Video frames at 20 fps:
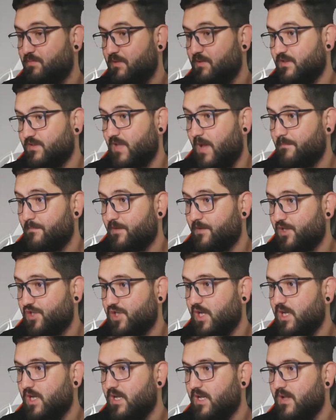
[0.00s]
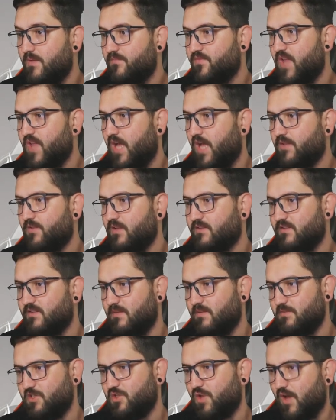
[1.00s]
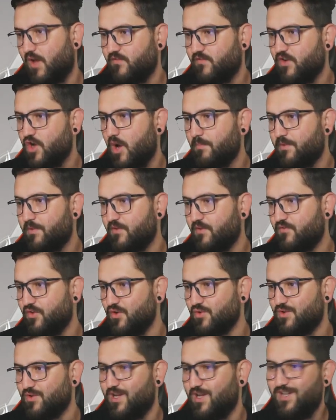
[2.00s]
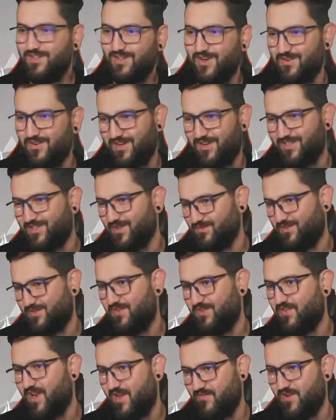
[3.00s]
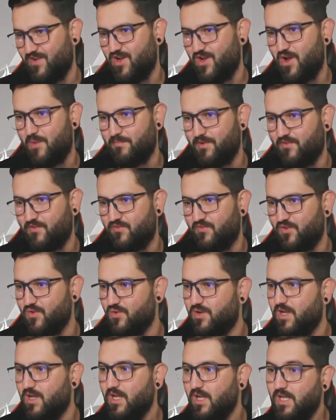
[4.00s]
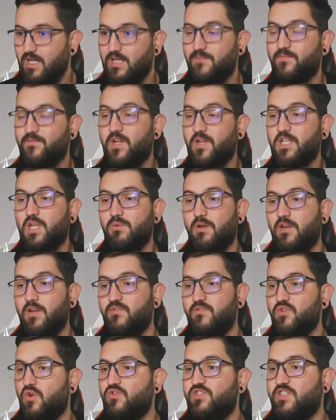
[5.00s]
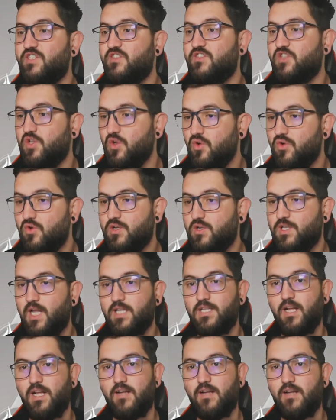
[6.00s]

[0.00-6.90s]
burst damage. Then there's, let me see, I have a copy of Luke. No, I don't even have a copy of Luke. Another one of those is Luke that